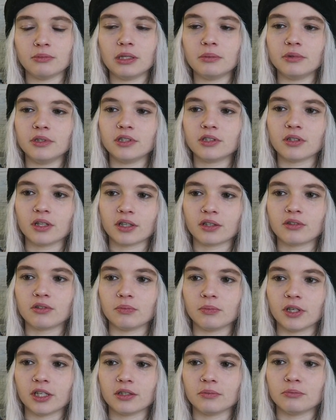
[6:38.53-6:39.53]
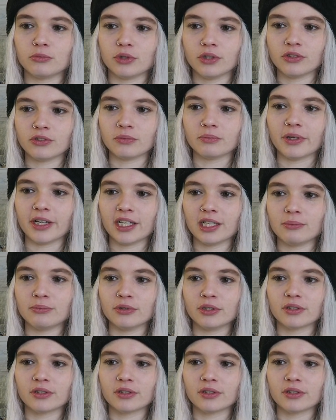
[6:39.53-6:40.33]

Maybe it's like to make it more dramatic.